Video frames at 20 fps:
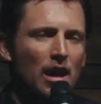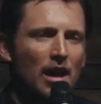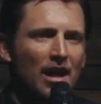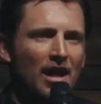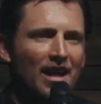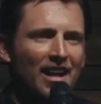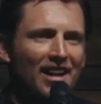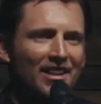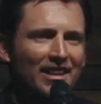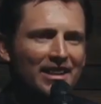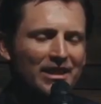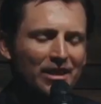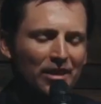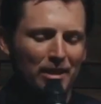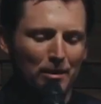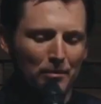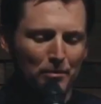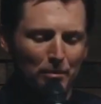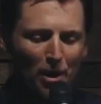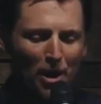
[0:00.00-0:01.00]
uh, like
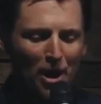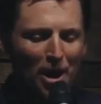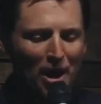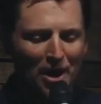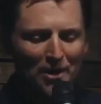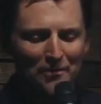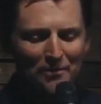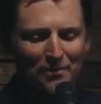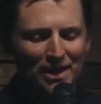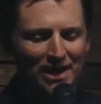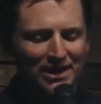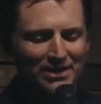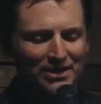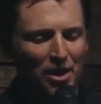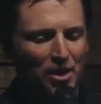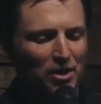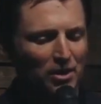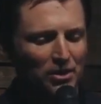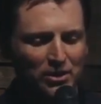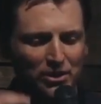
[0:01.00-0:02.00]
you're at a bar and a
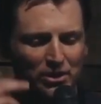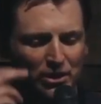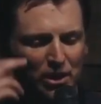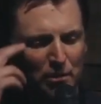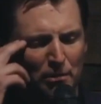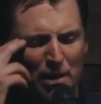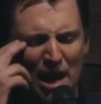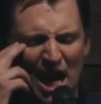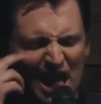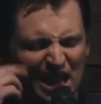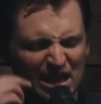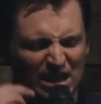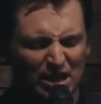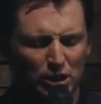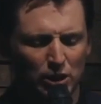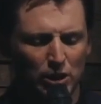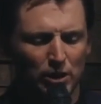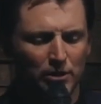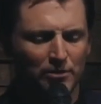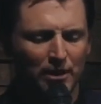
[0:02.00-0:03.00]
song will just come on. It
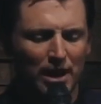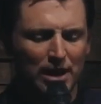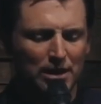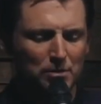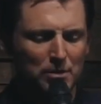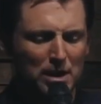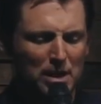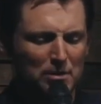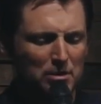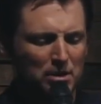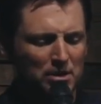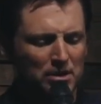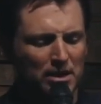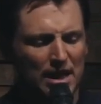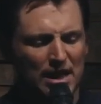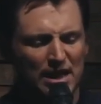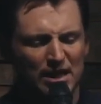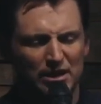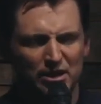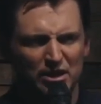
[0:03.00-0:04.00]
just unifies people. It's
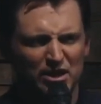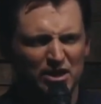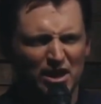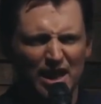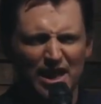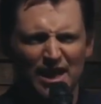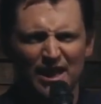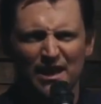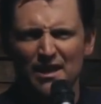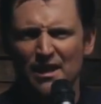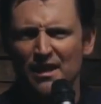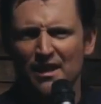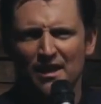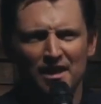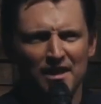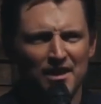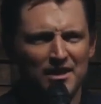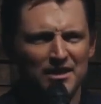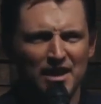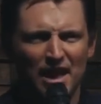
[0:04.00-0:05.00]
like it's just like
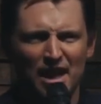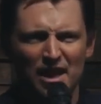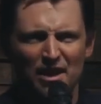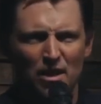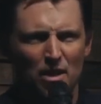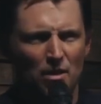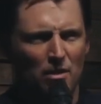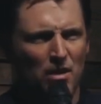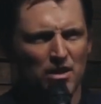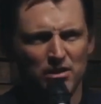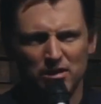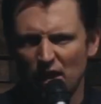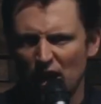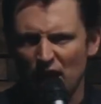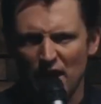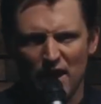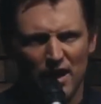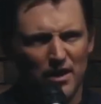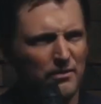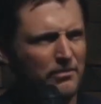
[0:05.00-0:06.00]
it's out of nowhere. It's
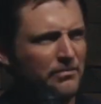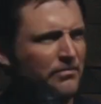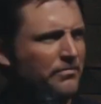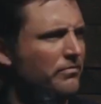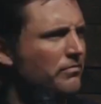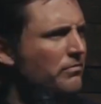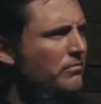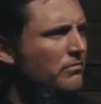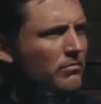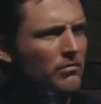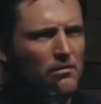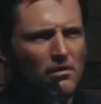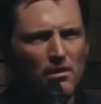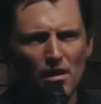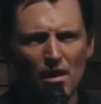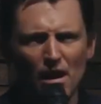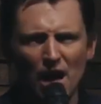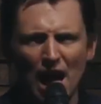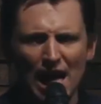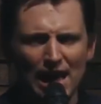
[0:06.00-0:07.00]
like
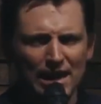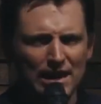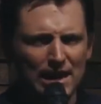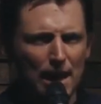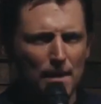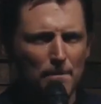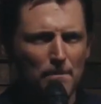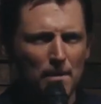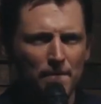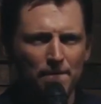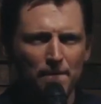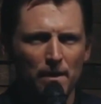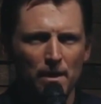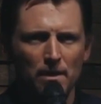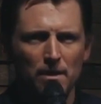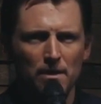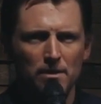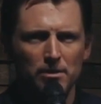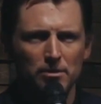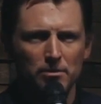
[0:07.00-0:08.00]
I got my
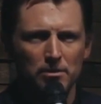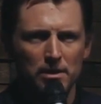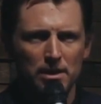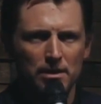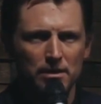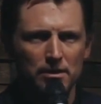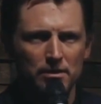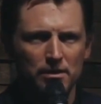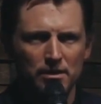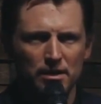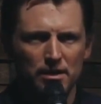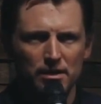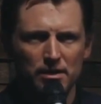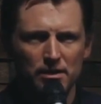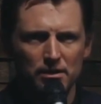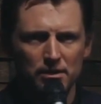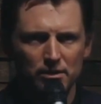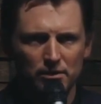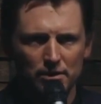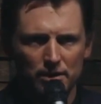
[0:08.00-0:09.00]
first real
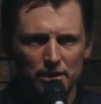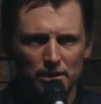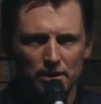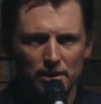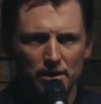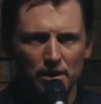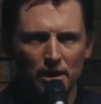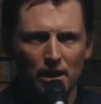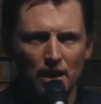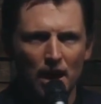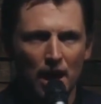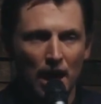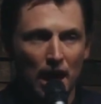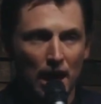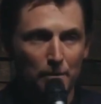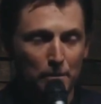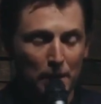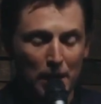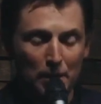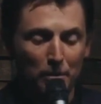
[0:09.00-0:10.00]
six string,
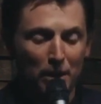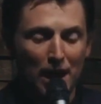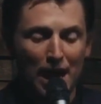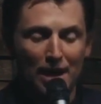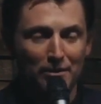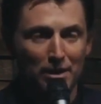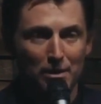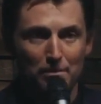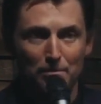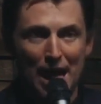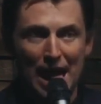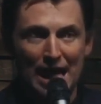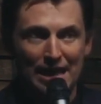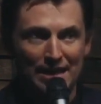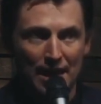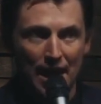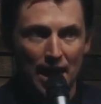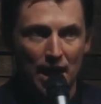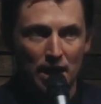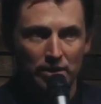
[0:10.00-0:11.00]
and people having a
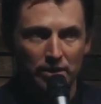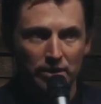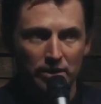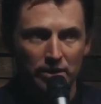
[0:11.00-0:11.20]
bad day are